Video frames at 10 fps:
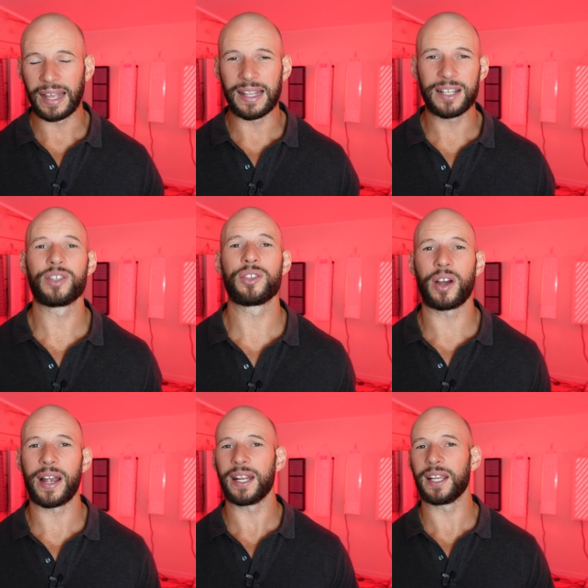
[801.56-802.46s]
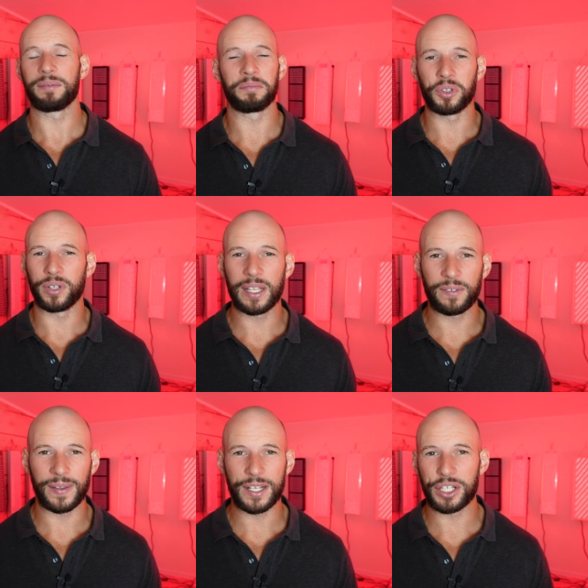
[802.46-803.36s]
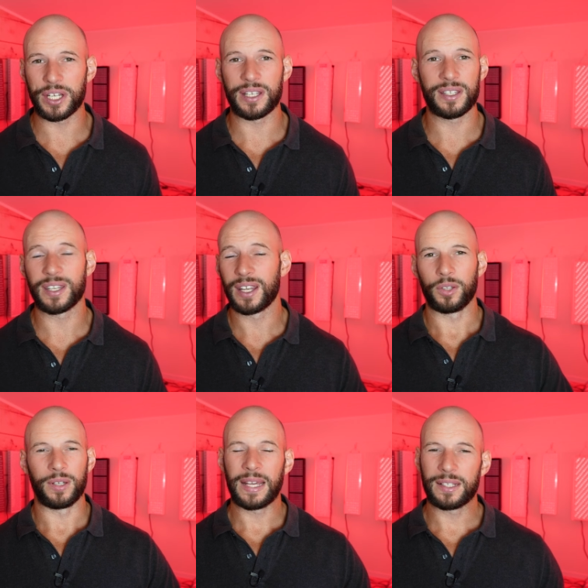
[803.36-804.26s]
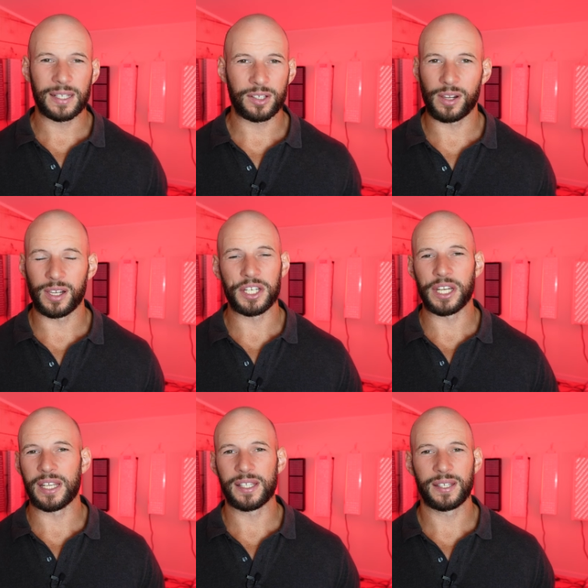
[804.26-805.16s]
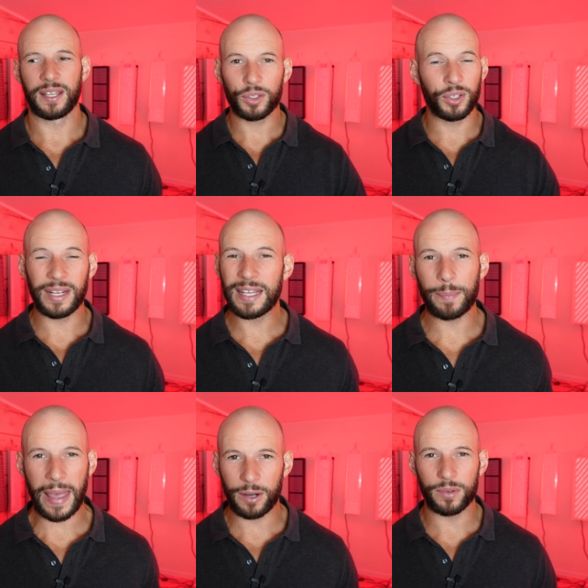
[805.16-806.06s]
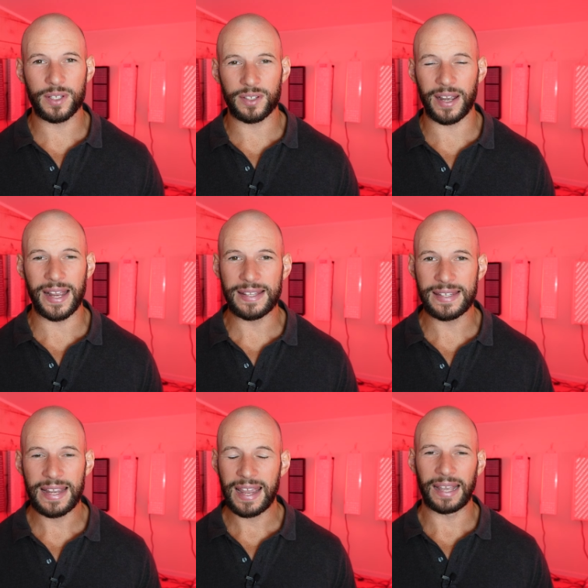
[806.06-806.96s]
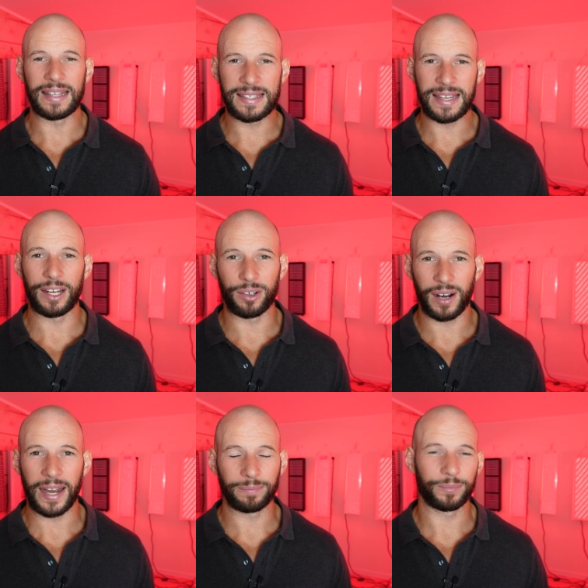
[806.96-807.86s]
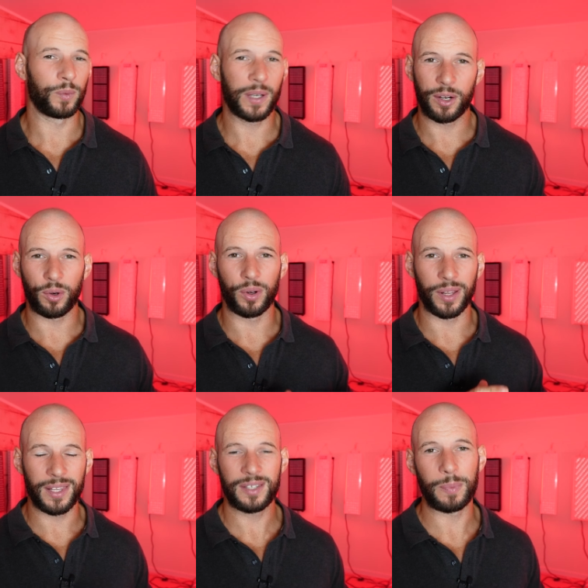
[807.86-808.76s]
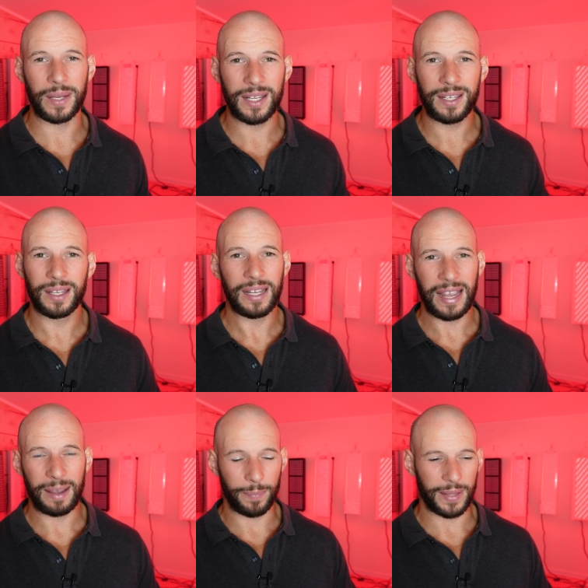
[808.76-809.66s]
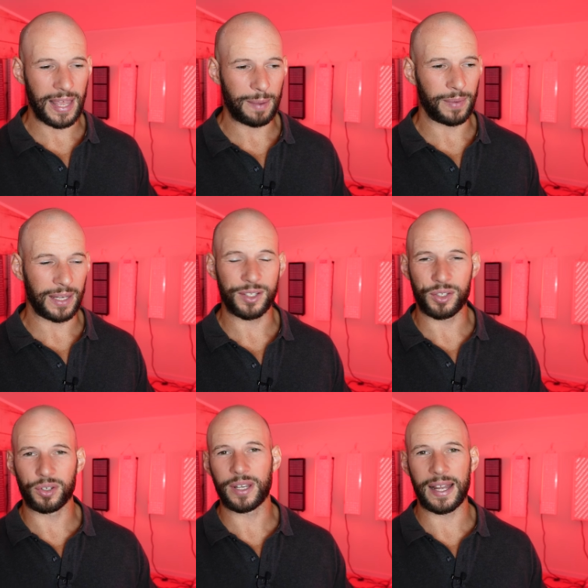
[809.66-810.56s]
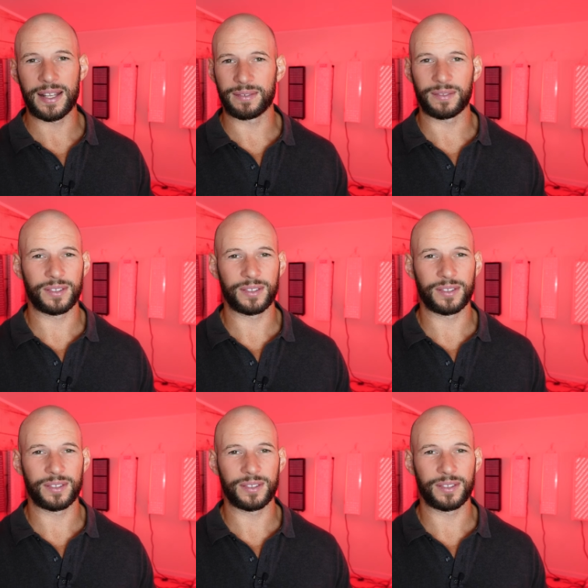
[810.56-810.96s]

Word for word: and they're designing unique features, unique technologies, unique panel designs. And they're saying, right, we're going to order this many, but that means you can't